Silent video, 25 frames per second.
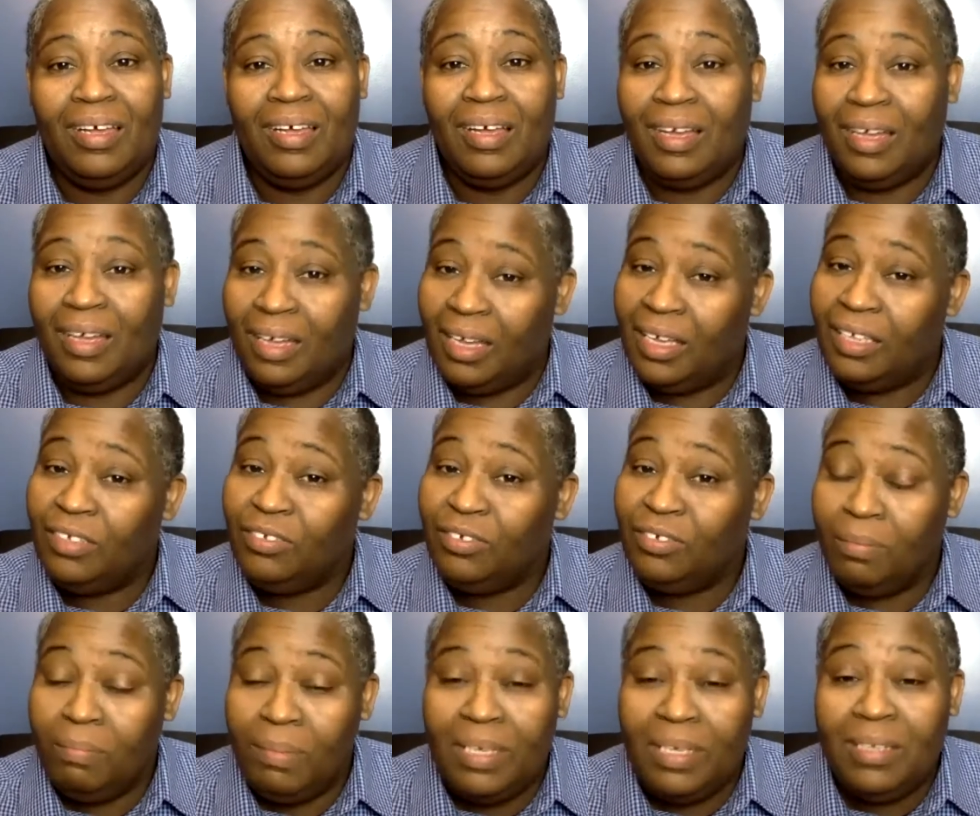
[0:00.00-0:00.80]

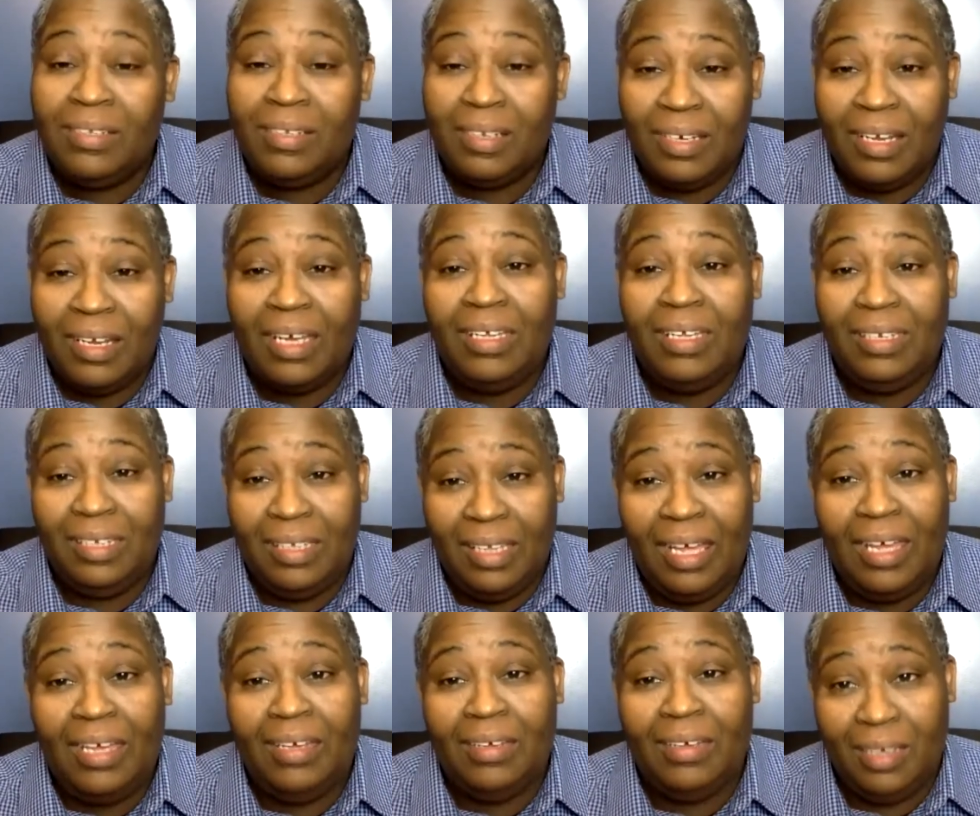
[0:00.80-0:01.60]
100 beats a
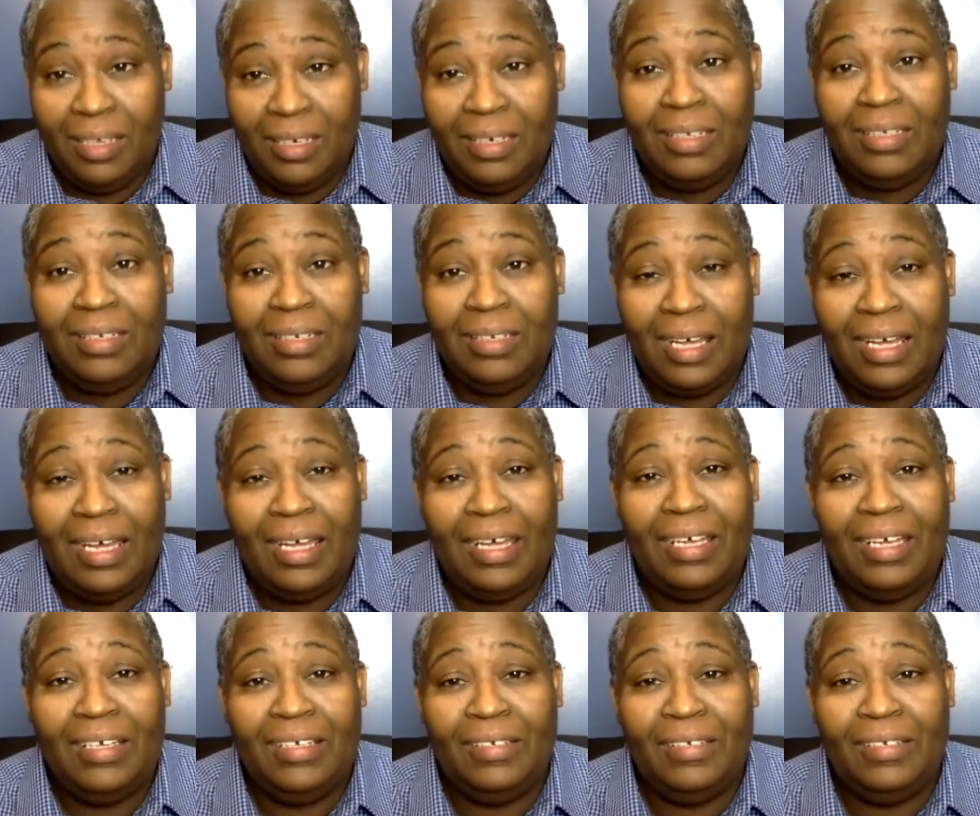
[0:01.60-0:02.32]
98 any day.